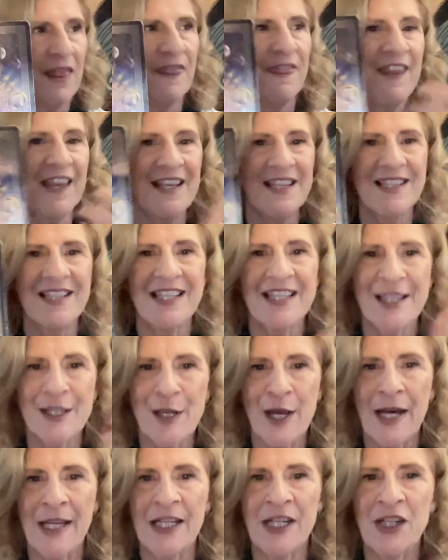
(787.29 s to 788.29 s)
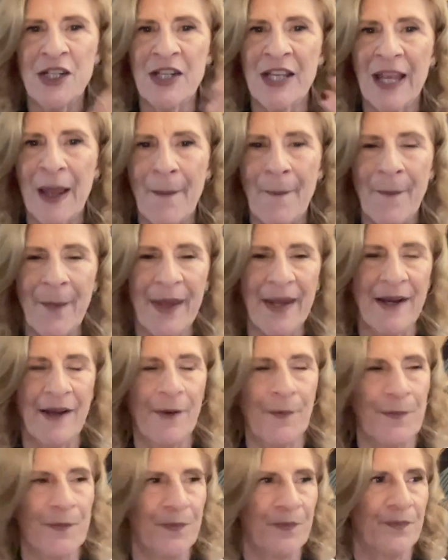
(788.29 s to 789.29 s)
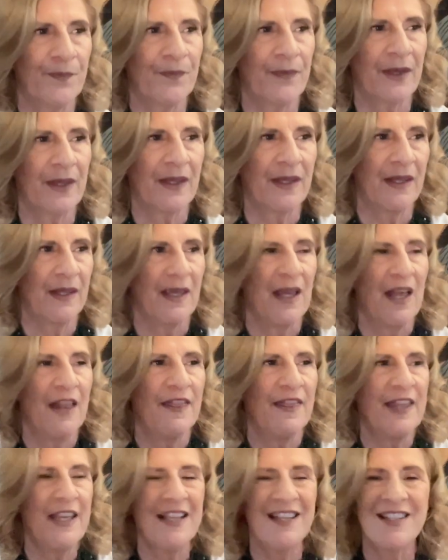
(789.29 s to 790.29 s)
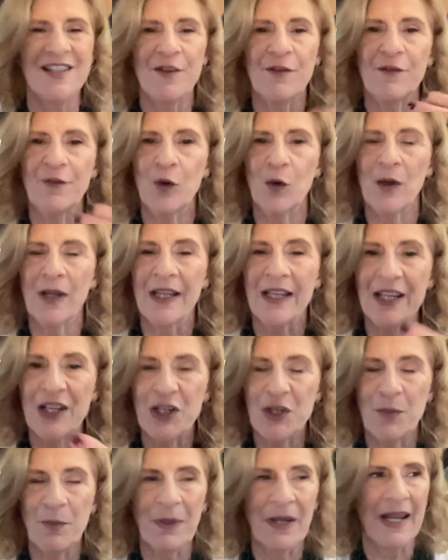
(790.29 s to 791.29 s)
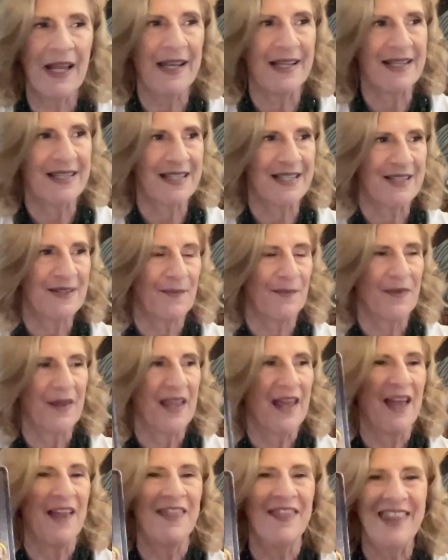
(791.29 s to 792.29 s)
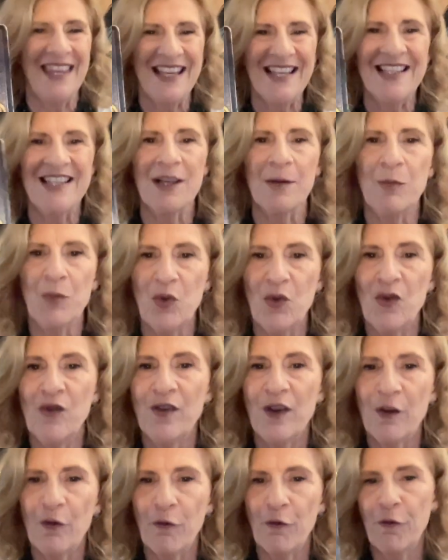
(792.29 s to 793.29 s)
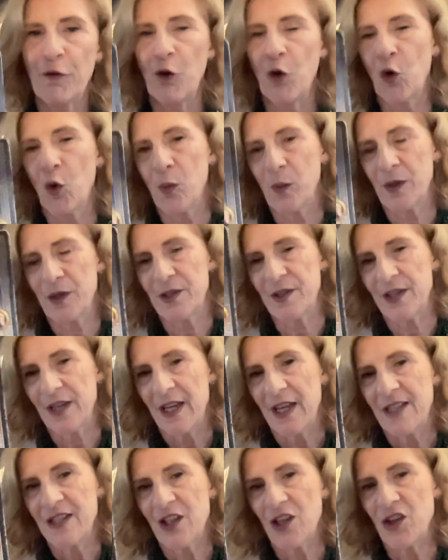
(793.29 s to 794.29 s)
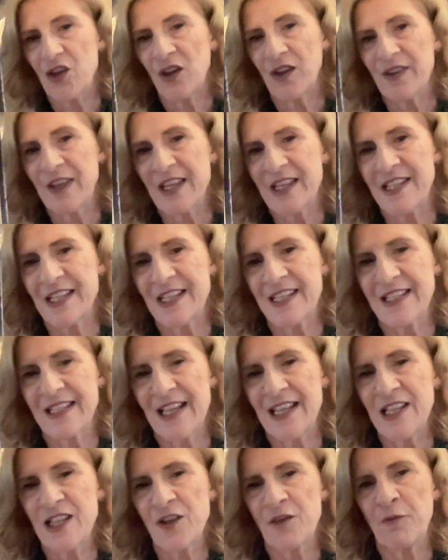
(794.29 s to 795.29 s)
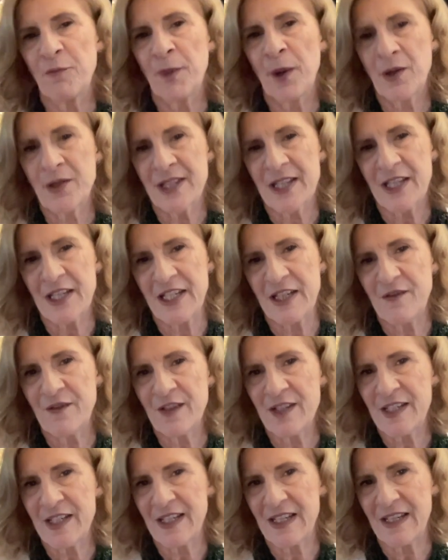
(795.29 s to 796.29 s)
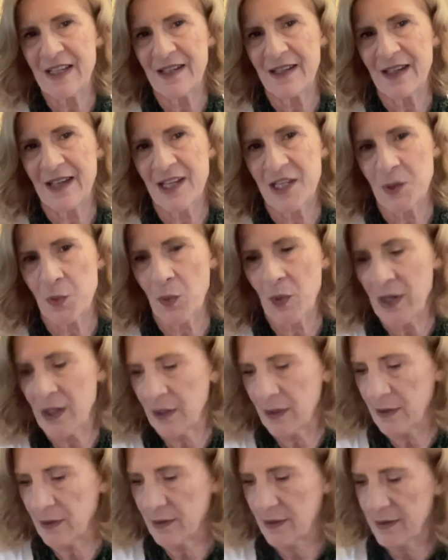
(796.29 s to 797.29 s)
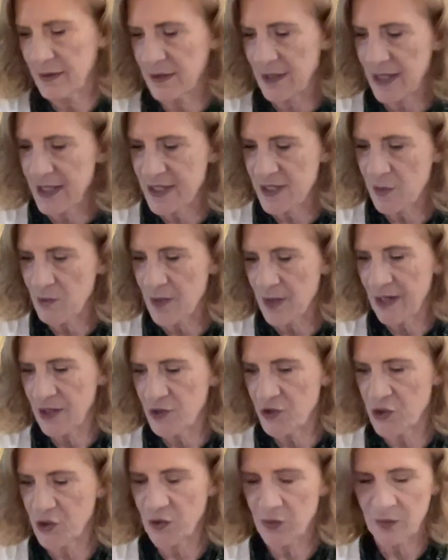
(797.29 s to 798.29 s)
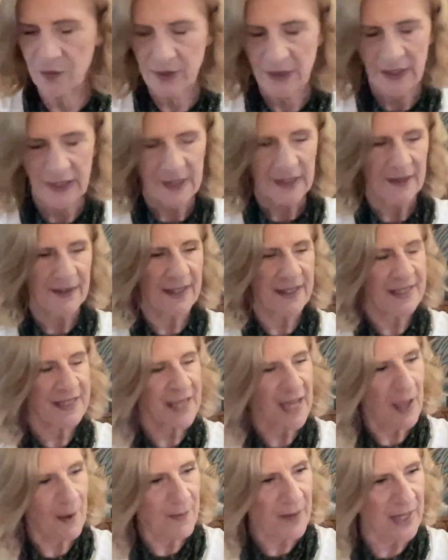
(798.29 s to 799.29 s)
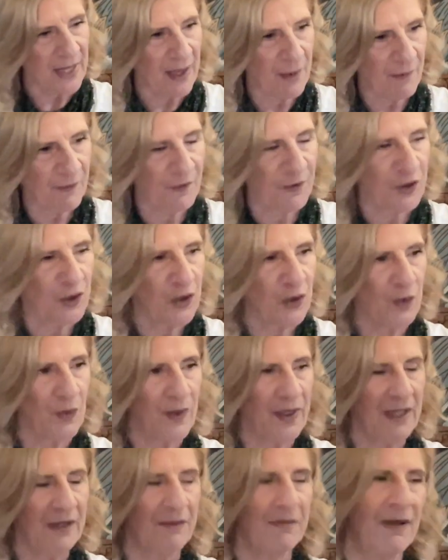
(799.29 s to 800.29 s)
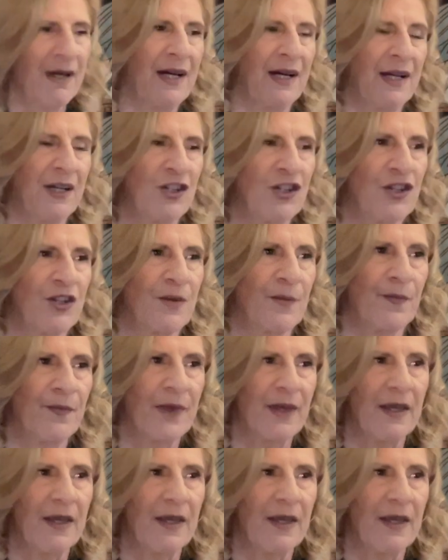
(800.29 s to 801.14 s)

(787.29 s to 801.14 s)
Things are starting to get better. Things are falling into place. Things are moving forward. So there's this sense of positivity as well that's around you, that's coming up for you in March.